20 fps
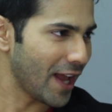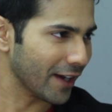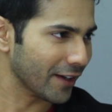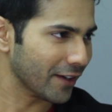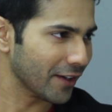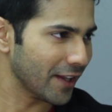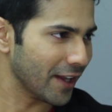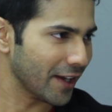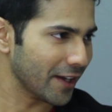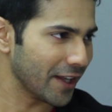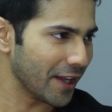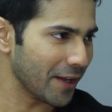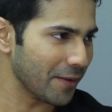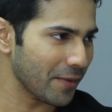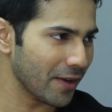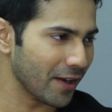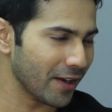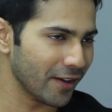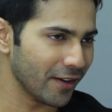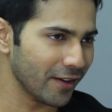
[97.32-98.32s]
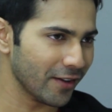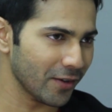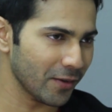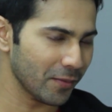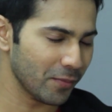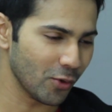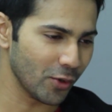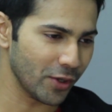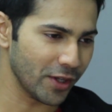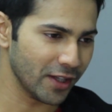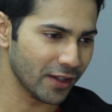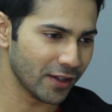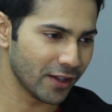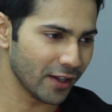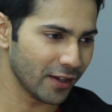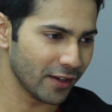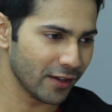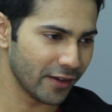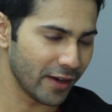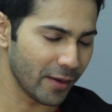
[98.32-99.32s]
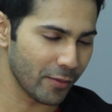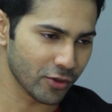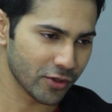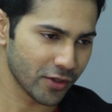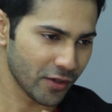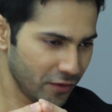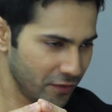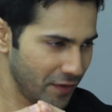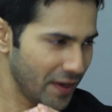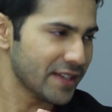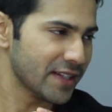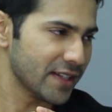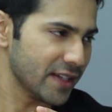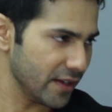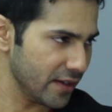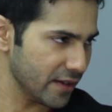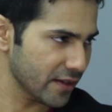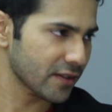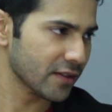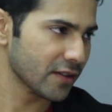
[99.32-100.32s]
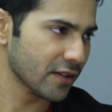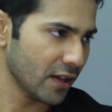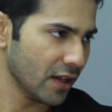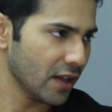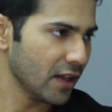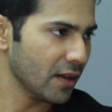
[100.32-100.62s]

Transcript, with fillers: actor that time, hmm. and uh, Puneet and Remo. So it was very serious hmm.